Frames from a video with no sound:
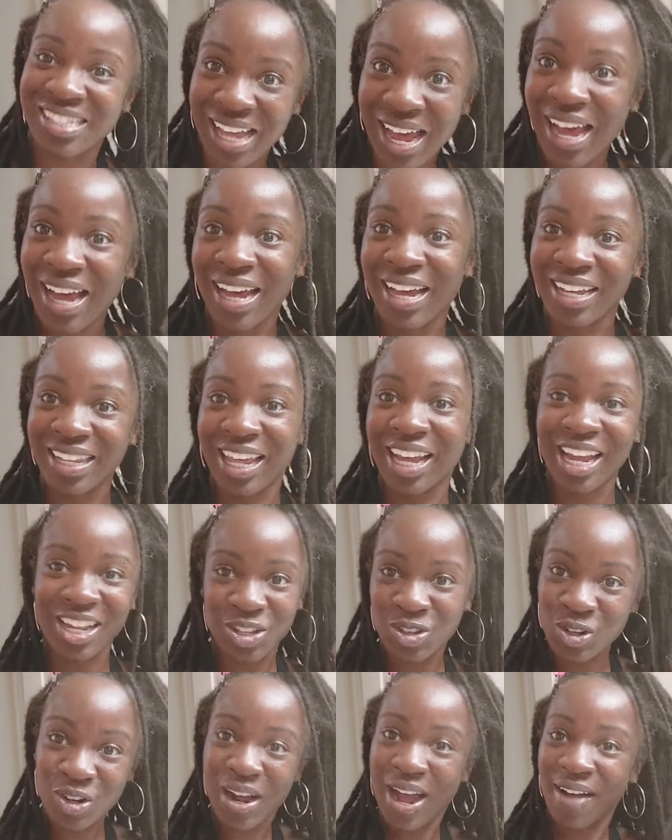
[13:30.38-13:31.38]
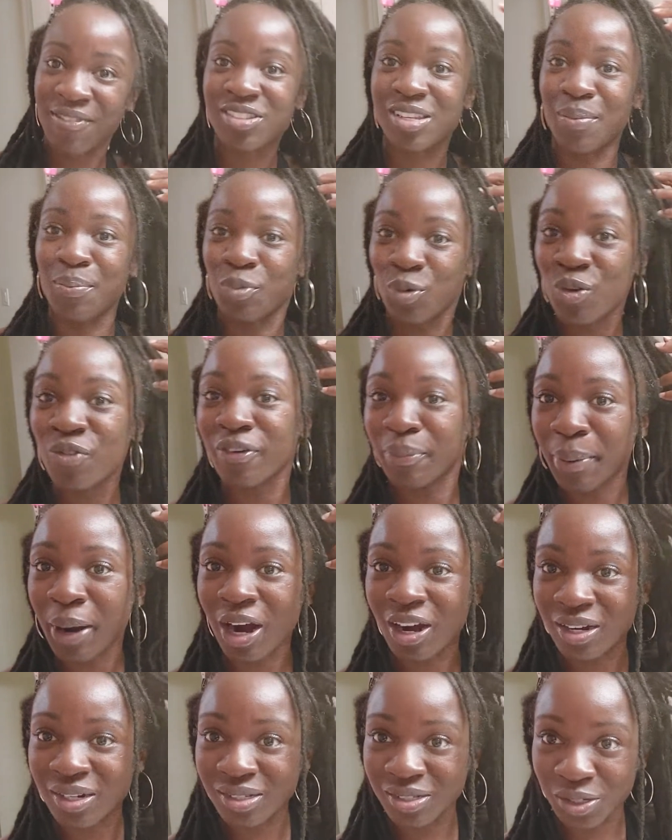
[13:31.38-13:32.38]
side. Like, you don't have to move a
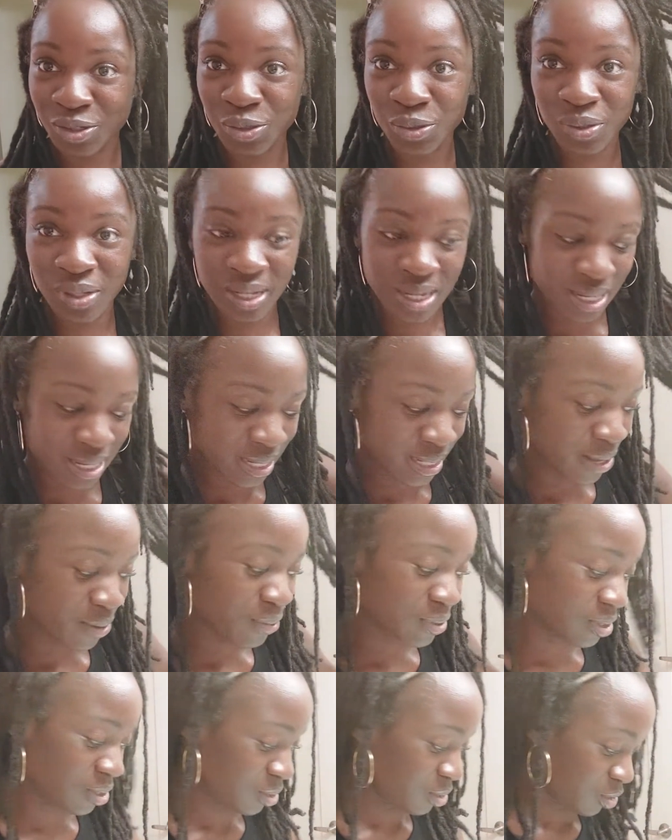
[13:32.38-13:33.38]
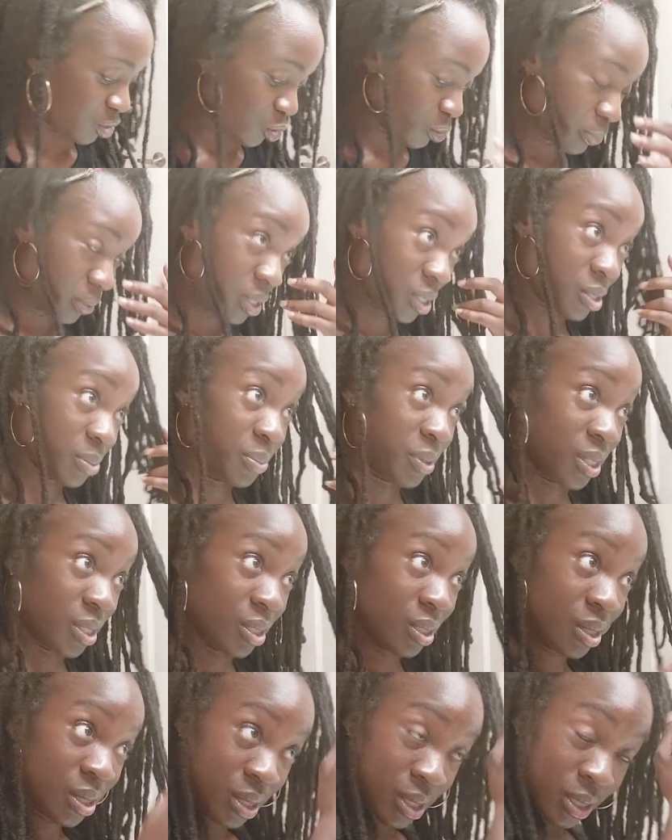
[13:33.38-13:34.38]
part to do that. Like, that was stupid to me.